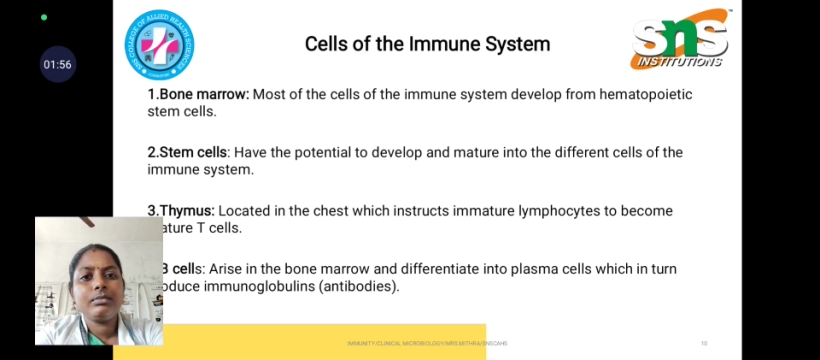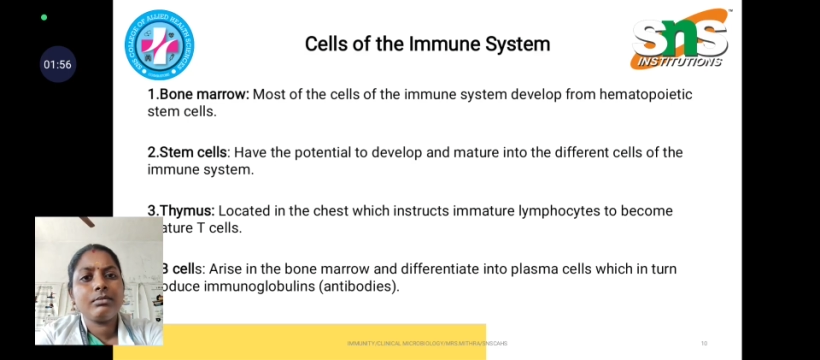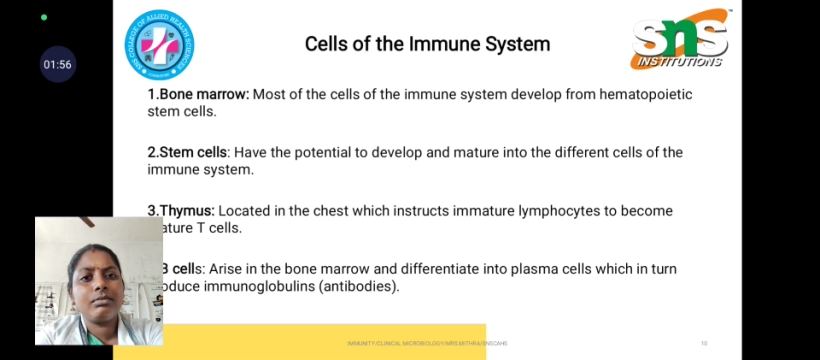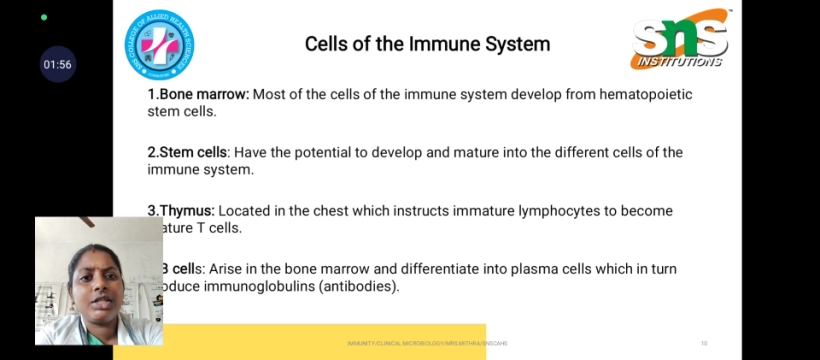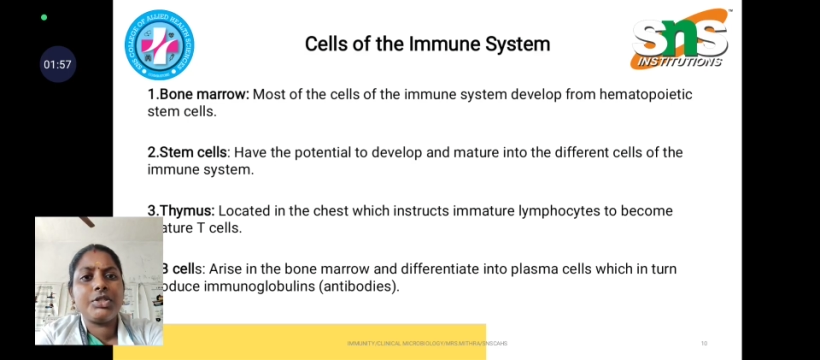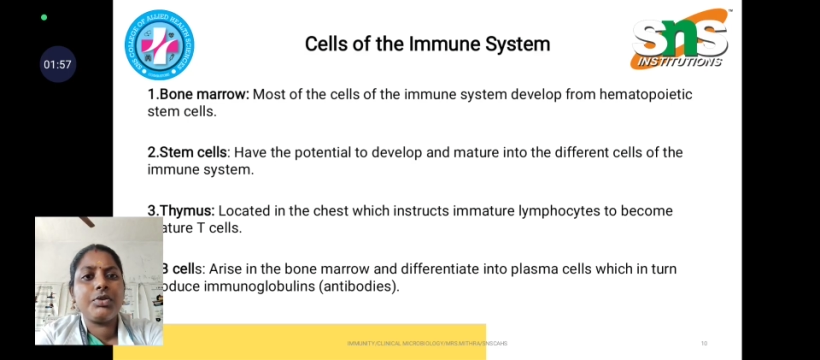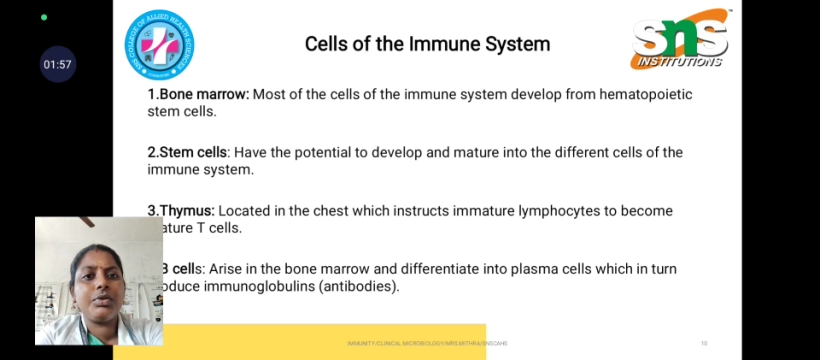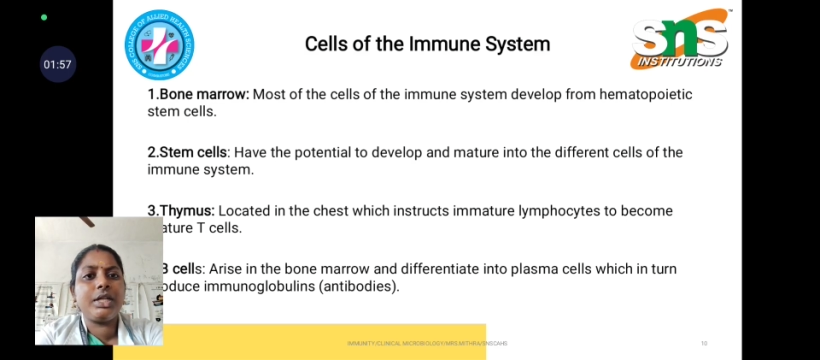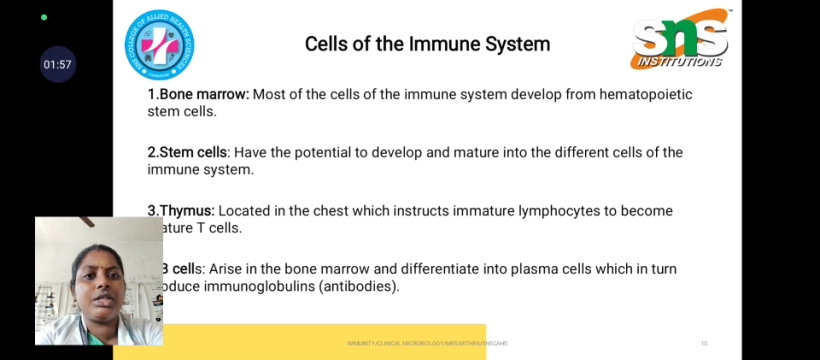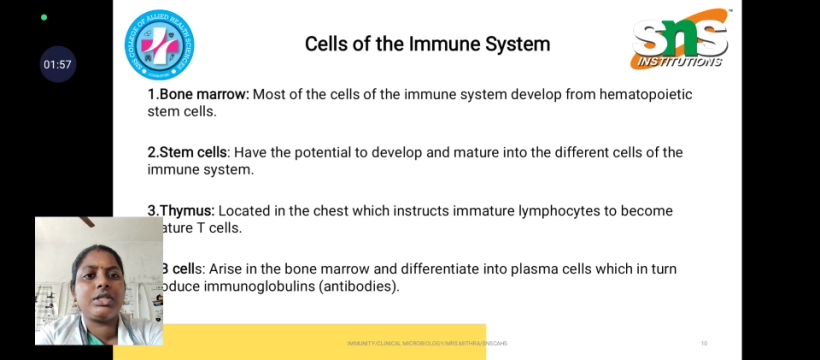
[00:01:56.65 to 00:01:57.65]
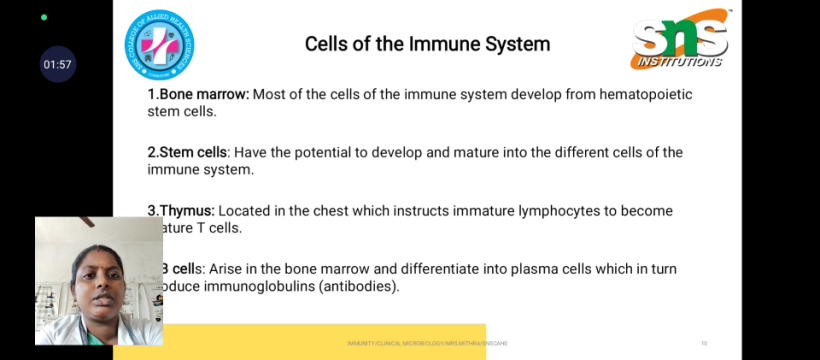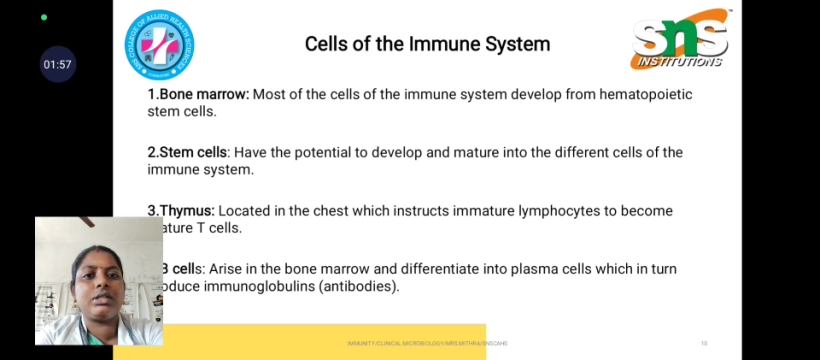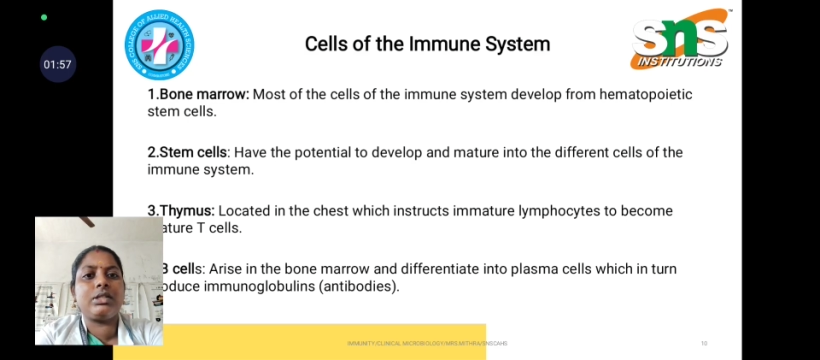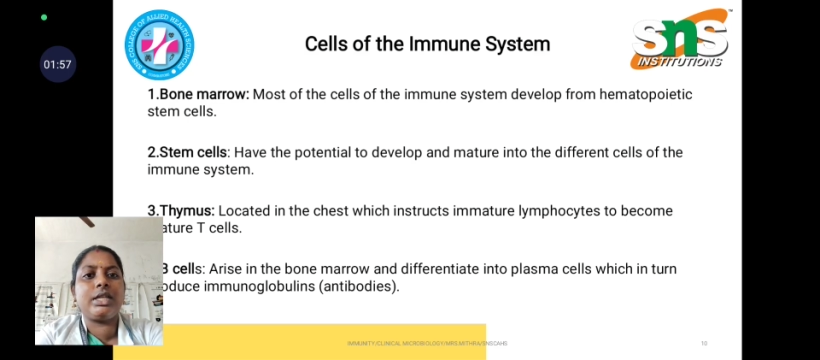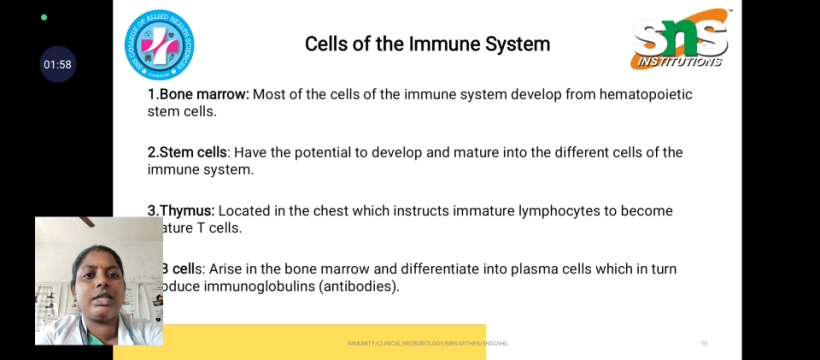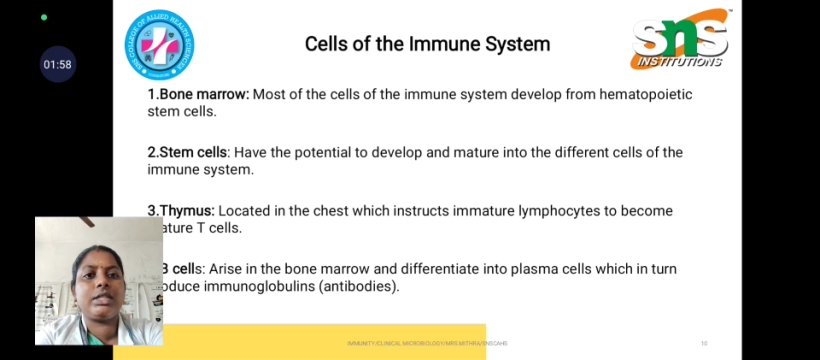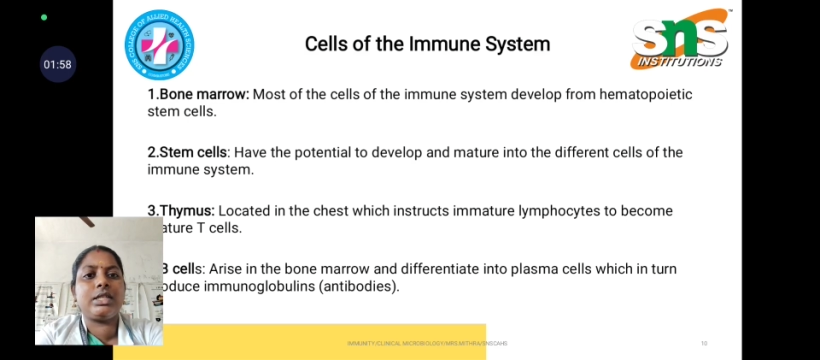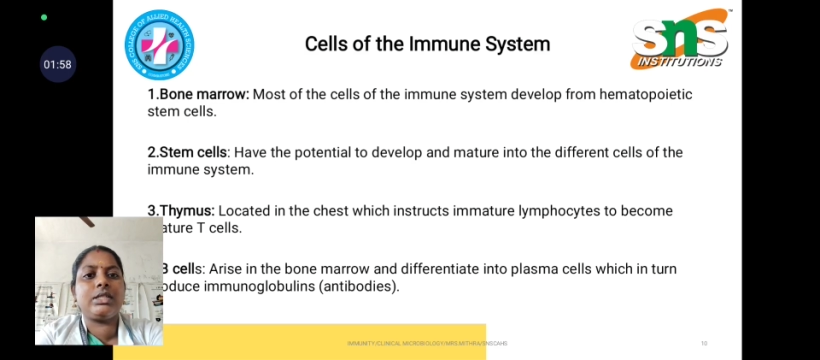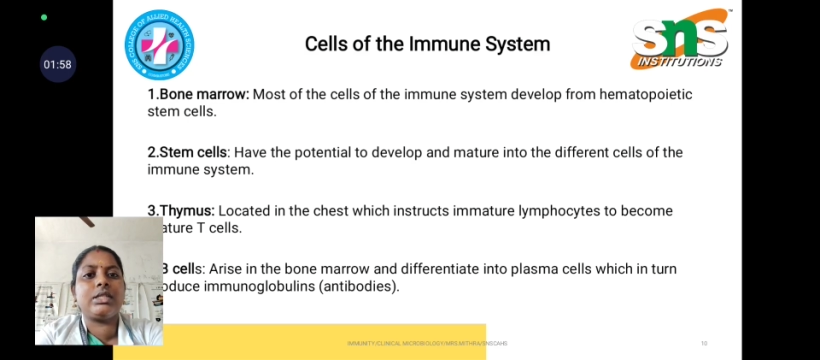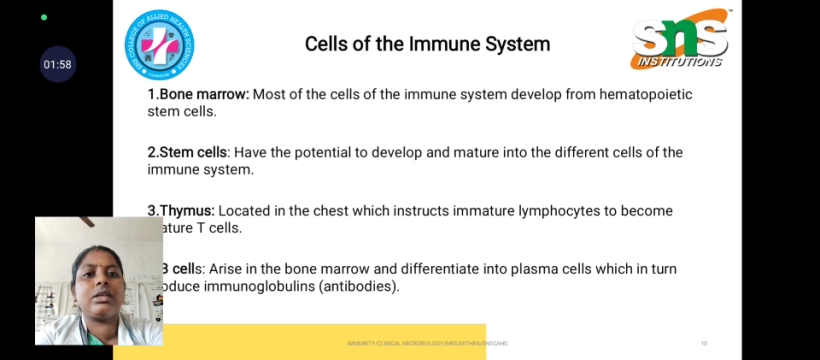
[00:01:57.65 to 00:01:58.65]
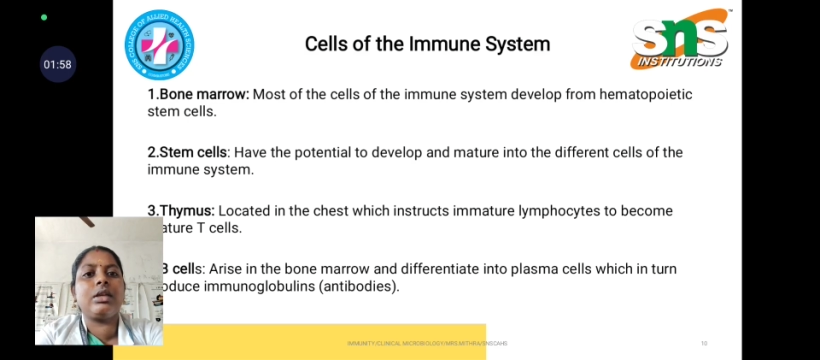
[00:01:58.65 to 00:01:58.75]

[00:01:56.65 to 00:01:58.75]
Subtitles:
mature T cells.